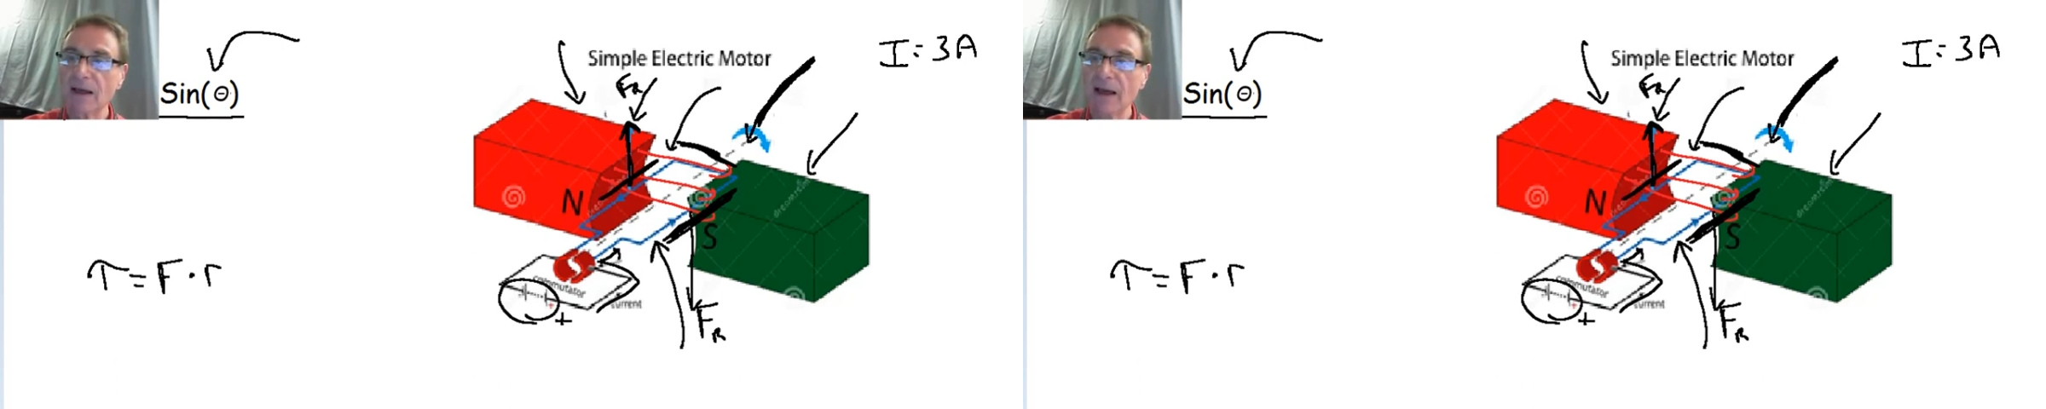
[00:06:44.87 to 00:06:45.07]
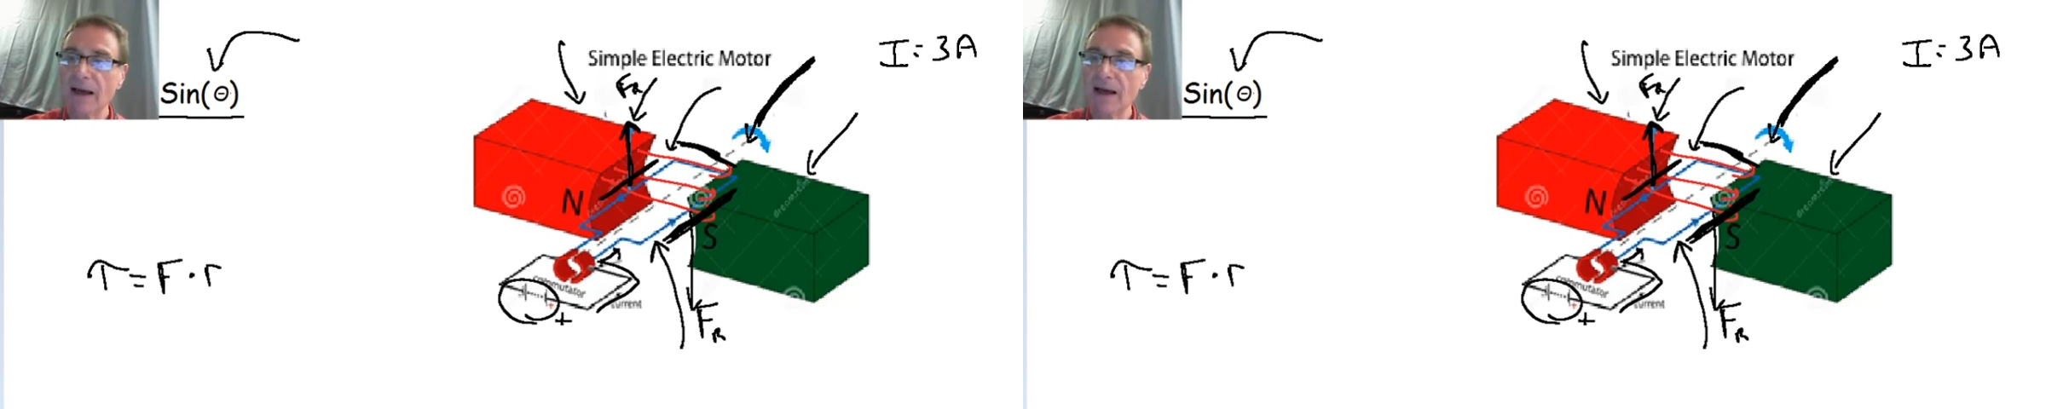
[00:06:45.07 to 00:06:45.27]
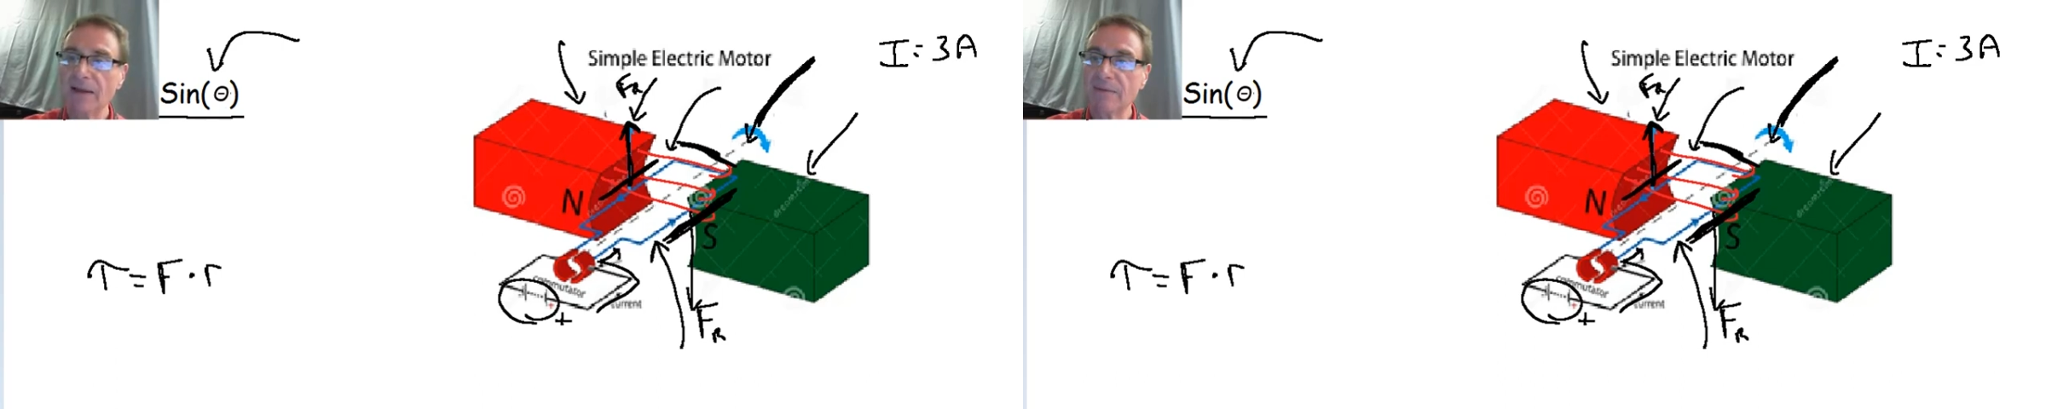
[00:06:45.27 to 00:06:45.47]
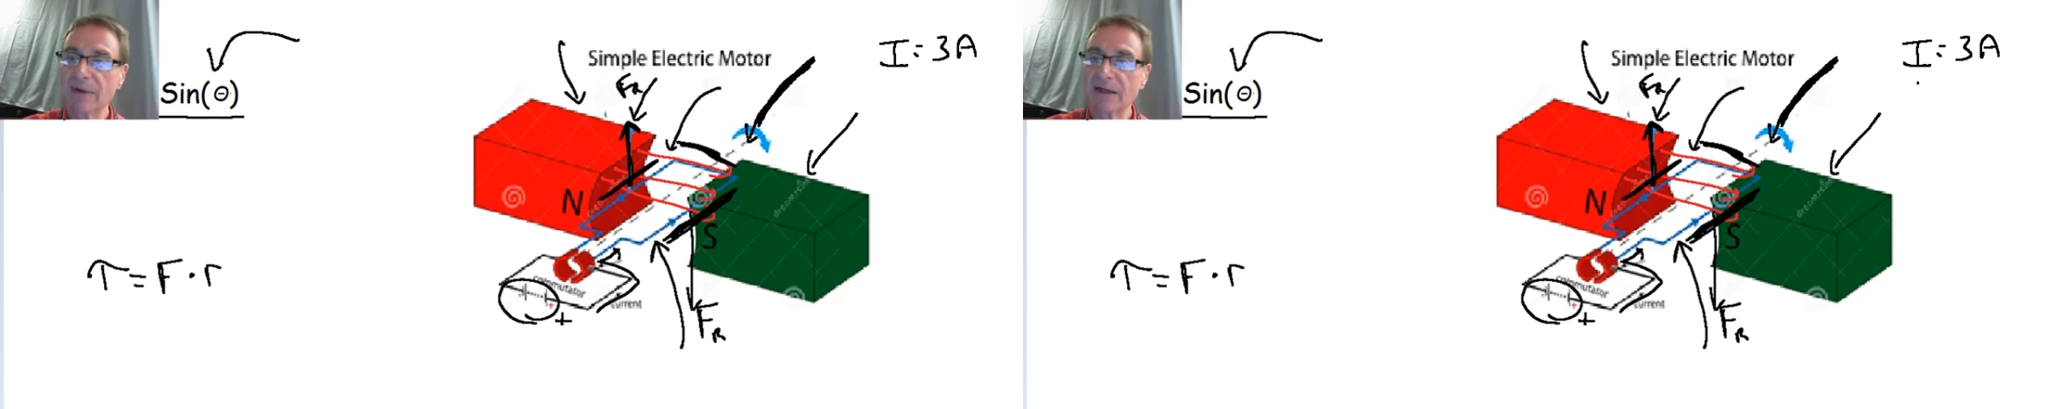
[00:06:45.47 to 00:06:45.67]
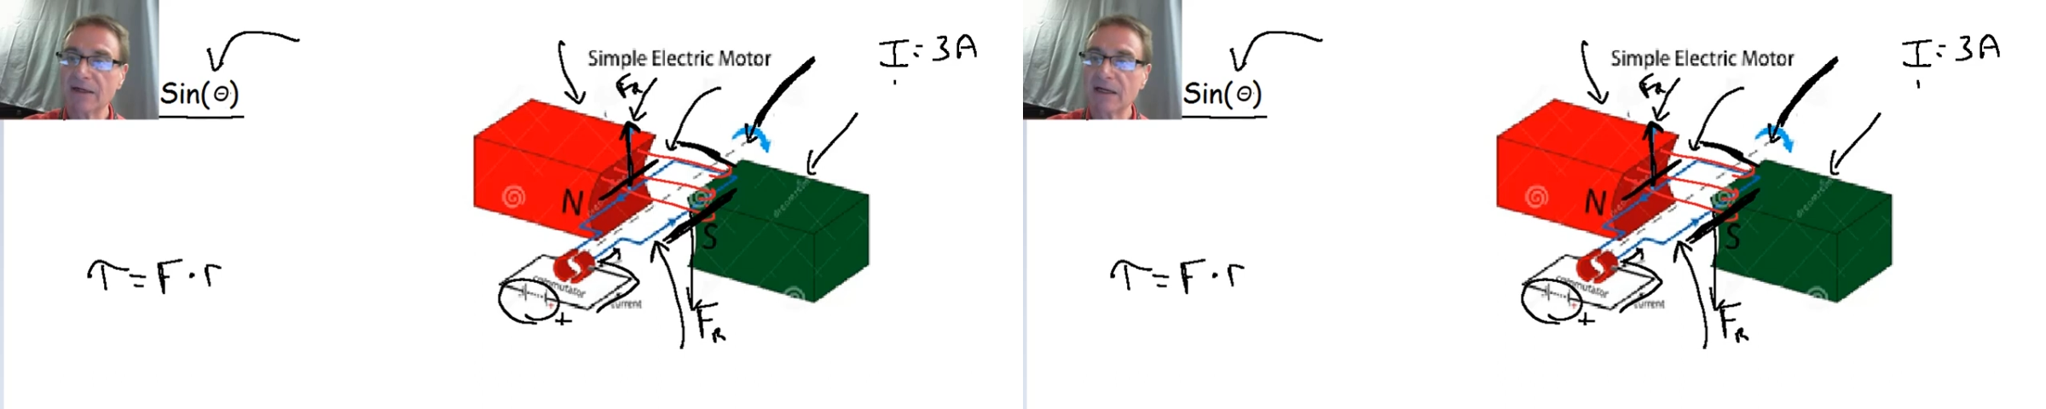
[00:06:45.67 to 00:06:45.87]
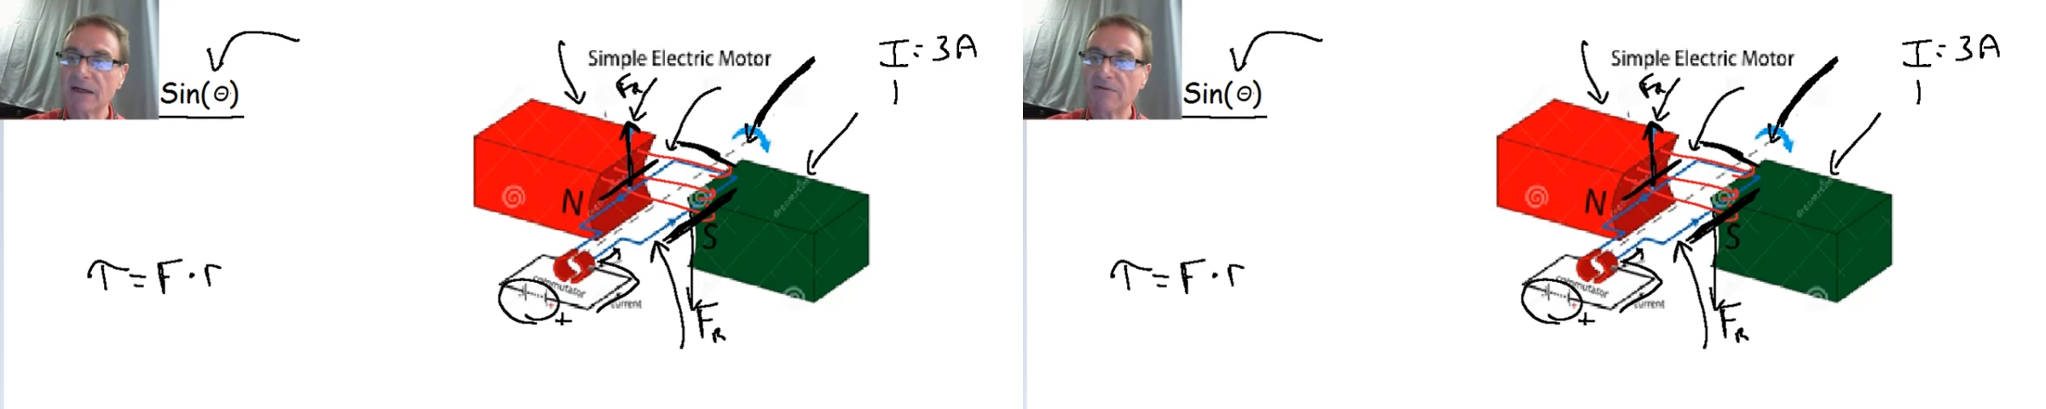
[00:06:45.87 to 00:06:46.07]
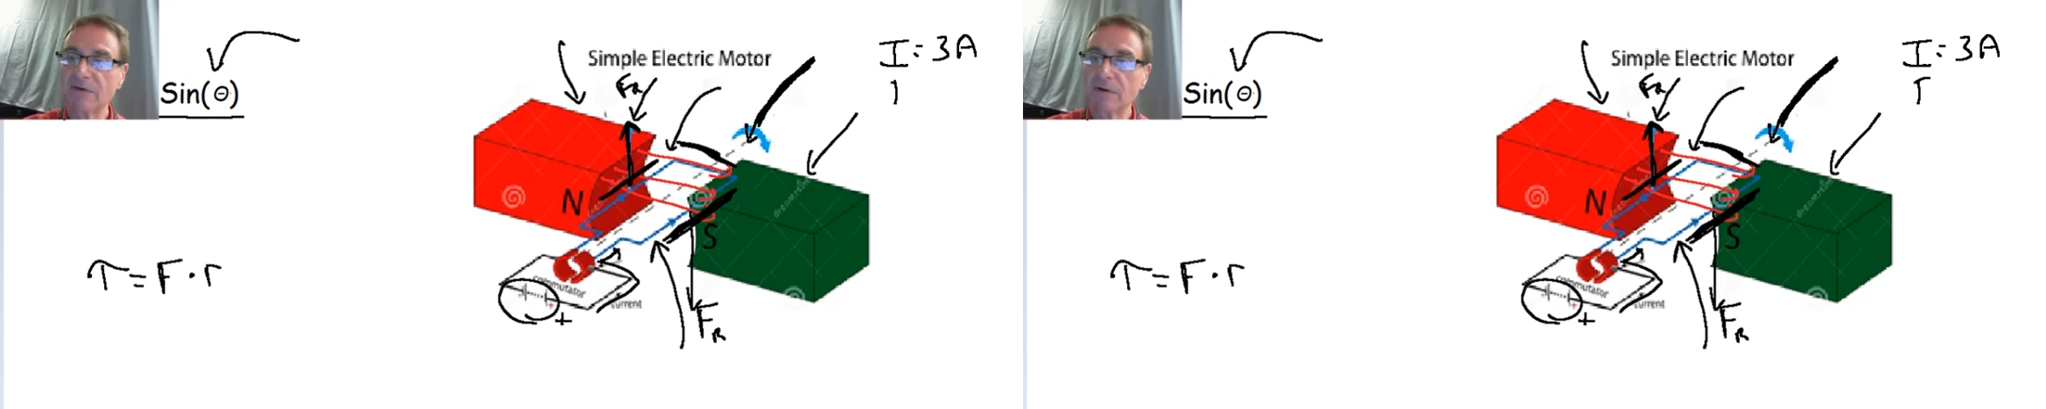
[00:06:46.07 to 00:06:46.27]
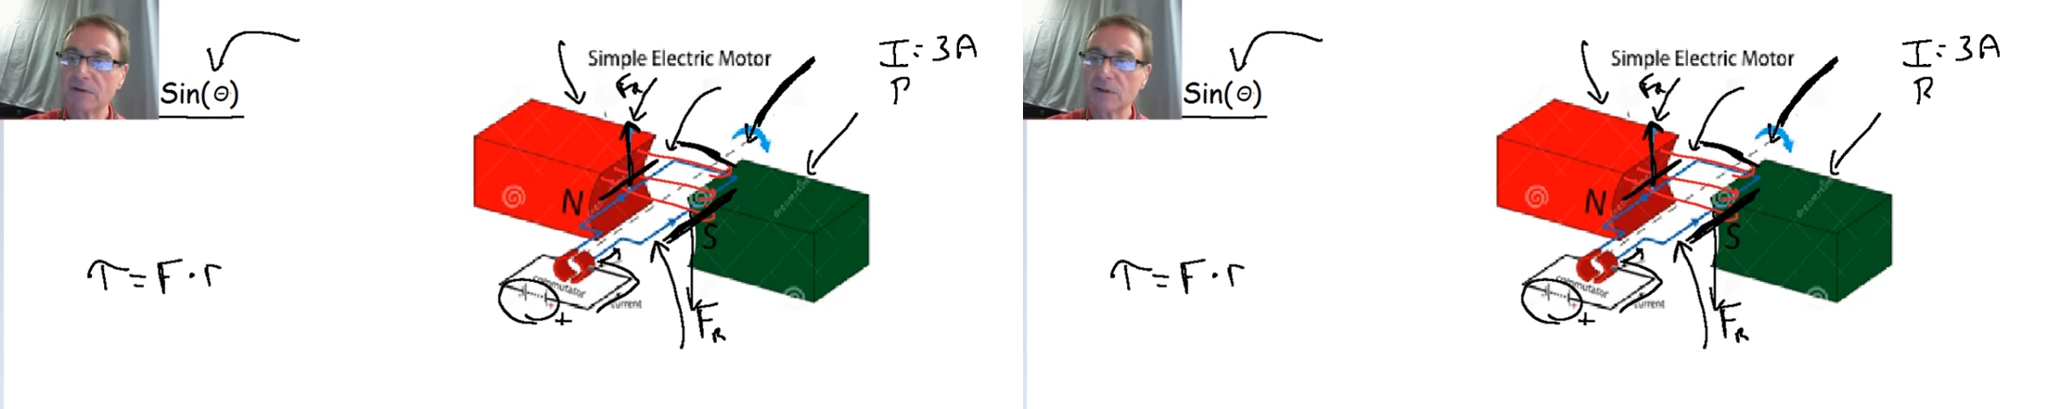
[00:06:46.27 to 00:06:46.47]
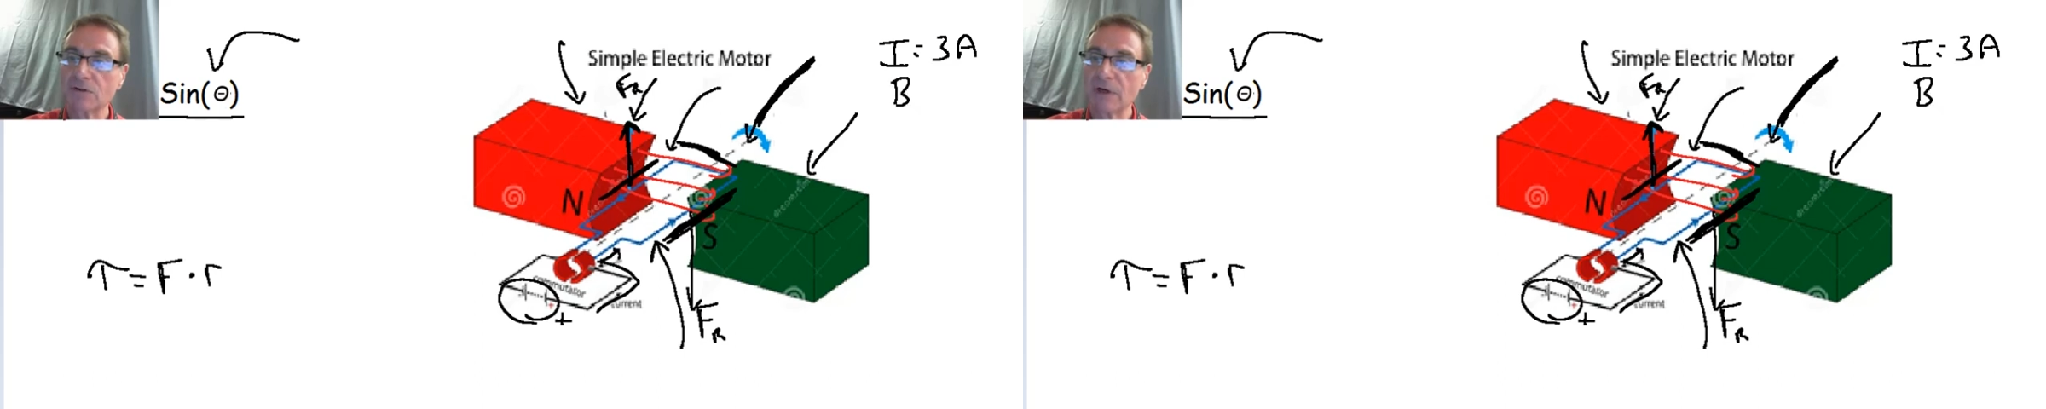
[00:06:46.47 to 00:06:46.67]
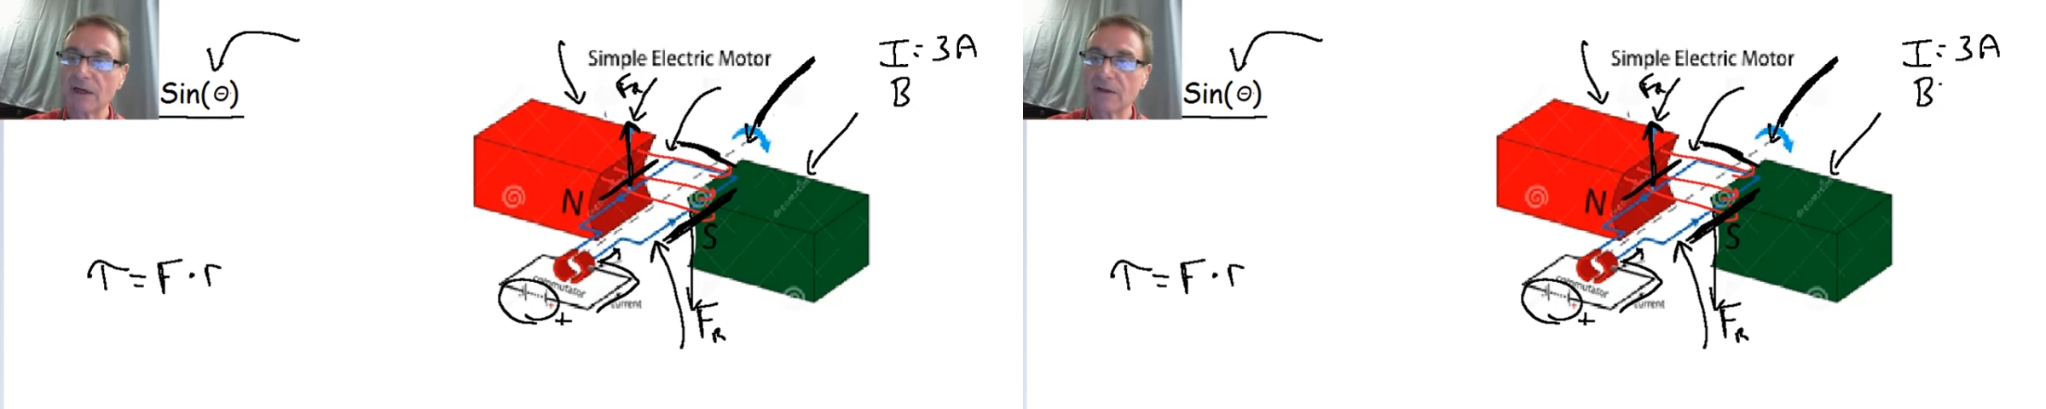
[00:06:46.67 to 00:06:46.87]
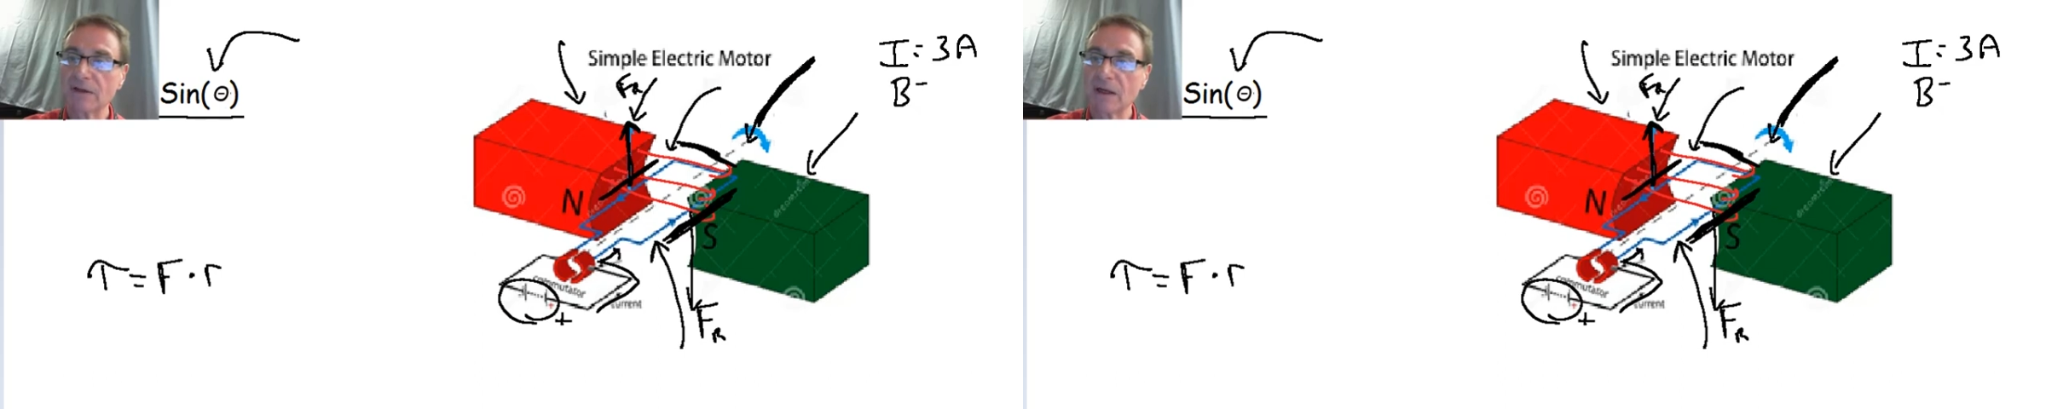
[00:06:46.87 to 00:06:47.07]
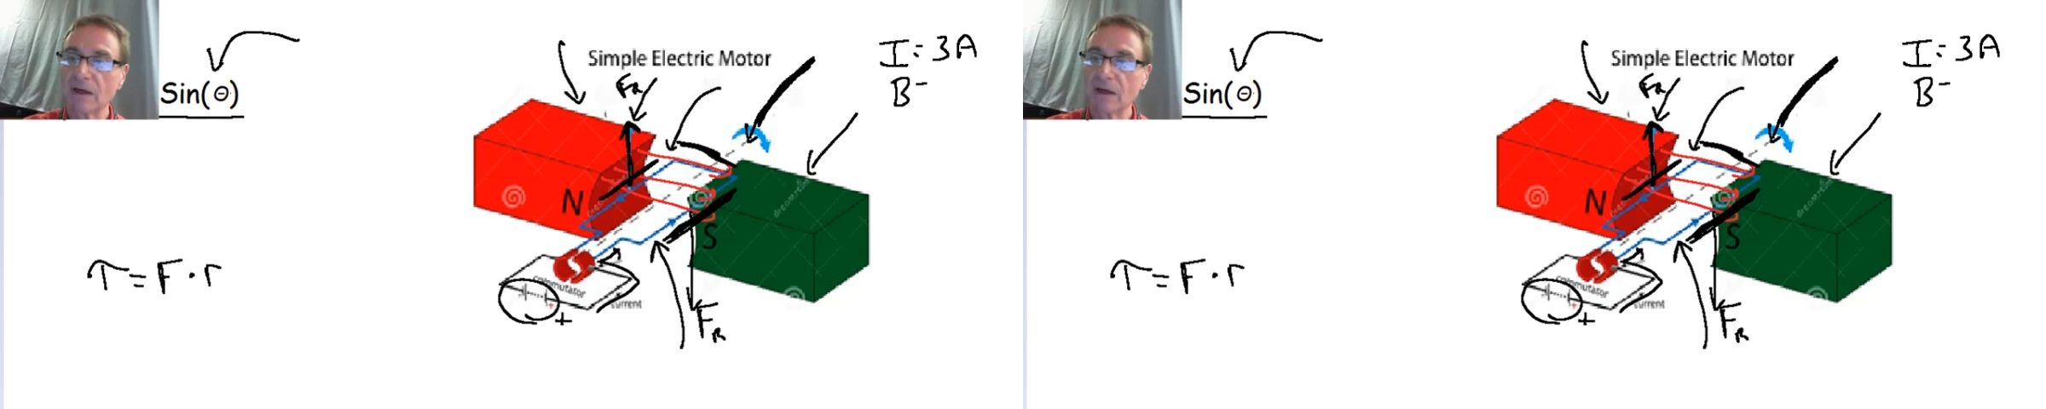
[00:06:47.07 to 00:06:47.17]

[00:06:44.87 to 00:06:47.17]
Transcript: And the magnetic field strength